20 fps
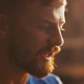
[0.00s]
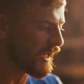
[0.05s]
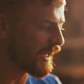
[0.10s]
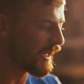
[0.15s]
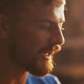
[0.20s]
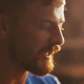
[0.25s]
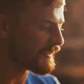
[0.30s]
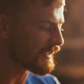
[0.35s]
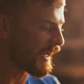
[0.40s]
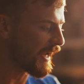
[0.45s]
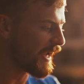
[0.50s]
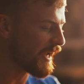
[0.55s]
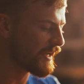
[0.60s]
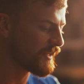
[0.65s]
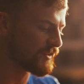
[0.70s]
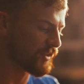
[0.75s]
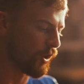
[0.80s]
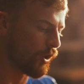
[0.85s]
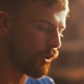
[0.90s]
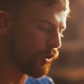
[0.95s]
And
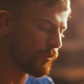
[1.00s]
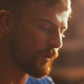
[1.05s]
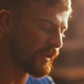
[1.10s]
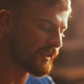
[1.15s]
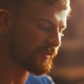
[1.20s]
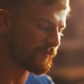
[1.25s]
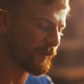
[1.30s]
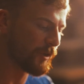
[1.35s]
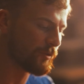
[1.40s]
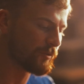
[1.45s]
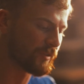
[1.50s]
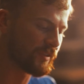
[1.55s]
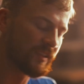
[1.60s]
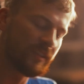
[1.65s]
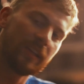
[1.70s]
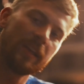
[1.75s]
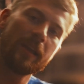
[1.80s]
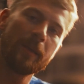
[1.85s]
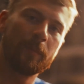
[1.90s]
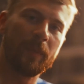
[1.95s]
as always, folks,
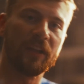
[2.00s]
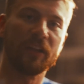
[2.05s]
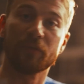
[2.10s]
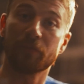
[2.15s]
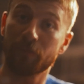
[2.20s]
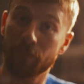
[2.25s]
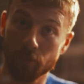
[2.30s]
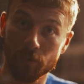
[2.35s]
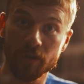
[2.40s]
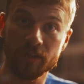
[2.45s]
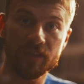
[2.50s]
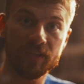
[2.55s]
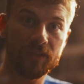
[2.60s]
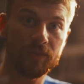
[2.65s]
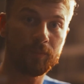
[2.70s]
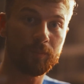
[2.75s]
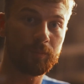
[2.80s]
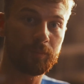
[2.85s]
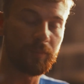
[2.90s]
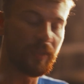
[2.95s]
may the force
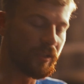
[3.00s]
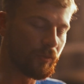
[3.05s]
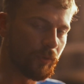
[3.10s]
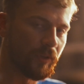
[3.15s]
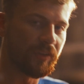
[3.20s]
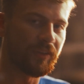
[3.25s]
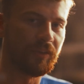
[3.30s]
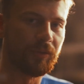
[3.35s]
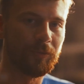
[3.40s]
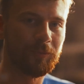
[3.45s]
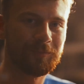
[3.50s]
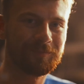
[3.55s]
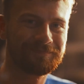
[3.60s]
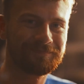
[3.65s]
be with you.